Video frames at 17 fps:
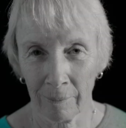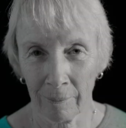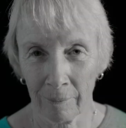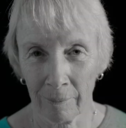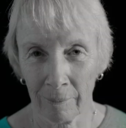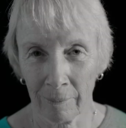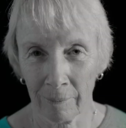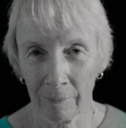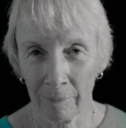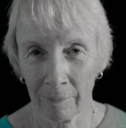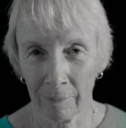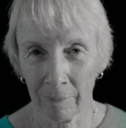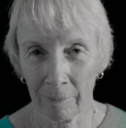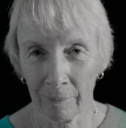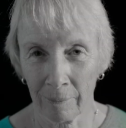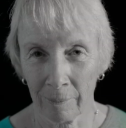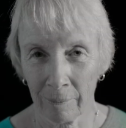
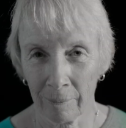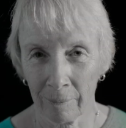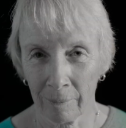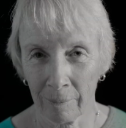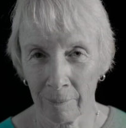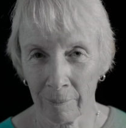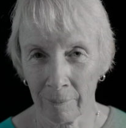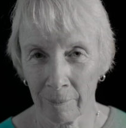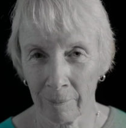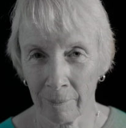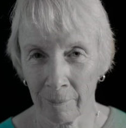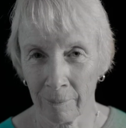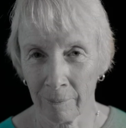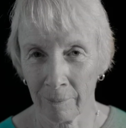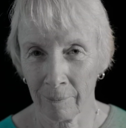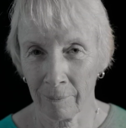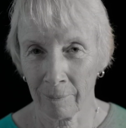
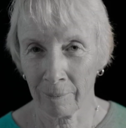No one is speaking in this clip.